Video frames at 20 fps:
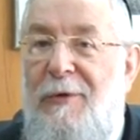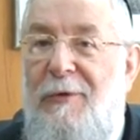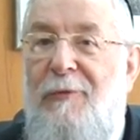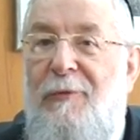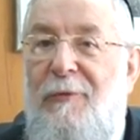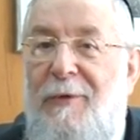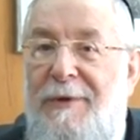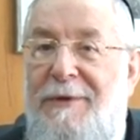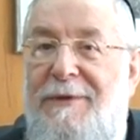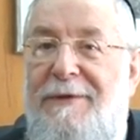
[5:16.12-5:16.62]

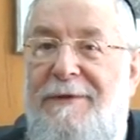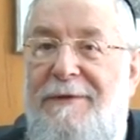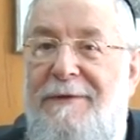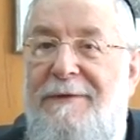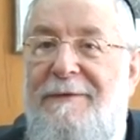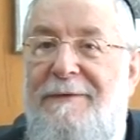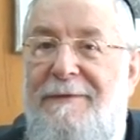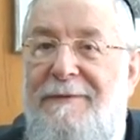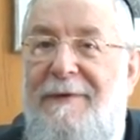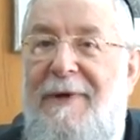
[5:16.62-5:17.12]
What
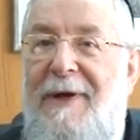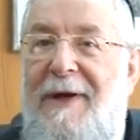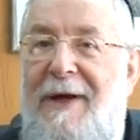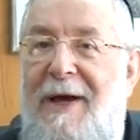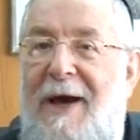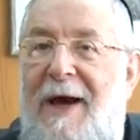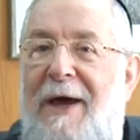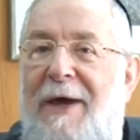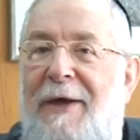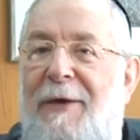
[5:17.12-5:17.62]

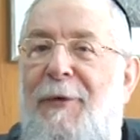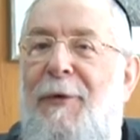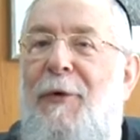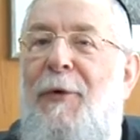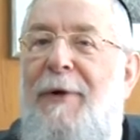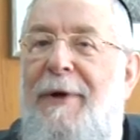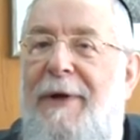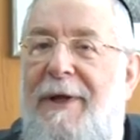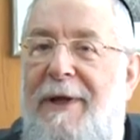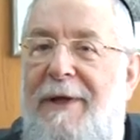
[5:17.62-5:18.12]

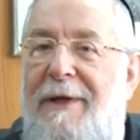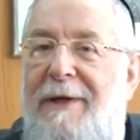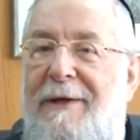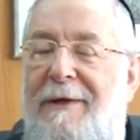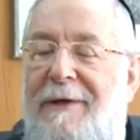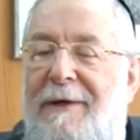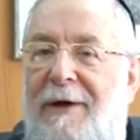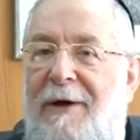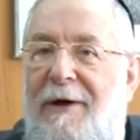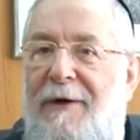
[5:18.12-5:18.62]

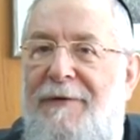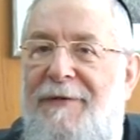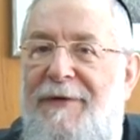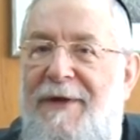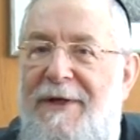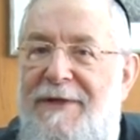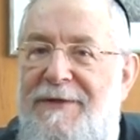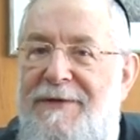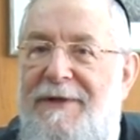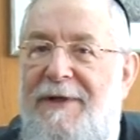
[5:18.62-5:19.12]
ironic
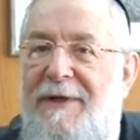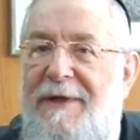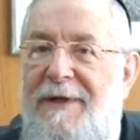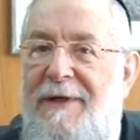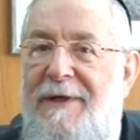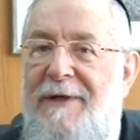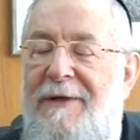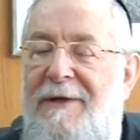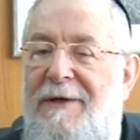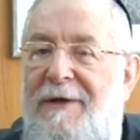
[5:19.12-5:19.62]

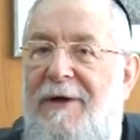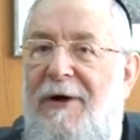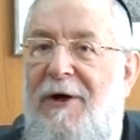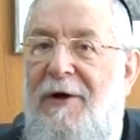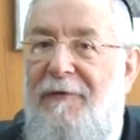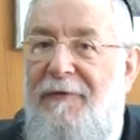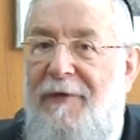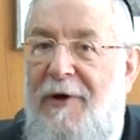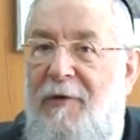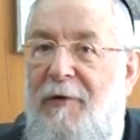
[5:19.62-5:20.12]
destiny
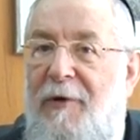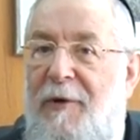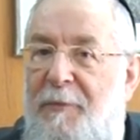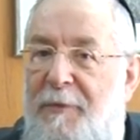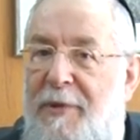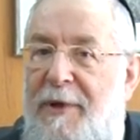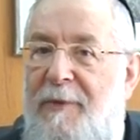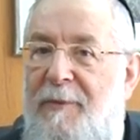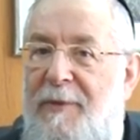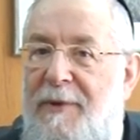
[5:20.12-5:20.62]
of our
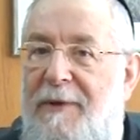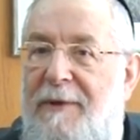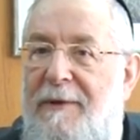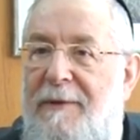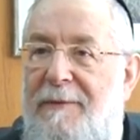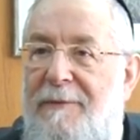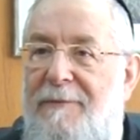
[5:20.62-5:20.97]
people.